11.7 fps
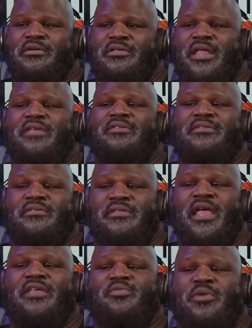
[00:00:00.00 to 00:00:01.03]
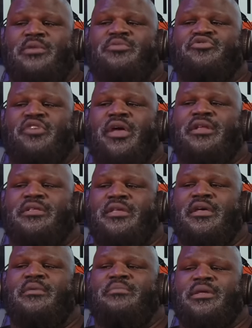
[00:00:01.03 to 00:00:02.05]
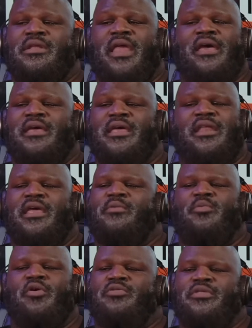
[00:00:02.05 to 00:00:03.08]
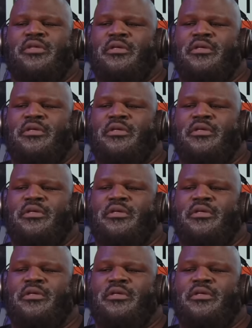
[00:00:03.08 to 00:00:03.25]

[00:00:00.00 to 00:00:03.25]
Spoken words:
That's what he was trying to tell me. Like, it ain't worth it.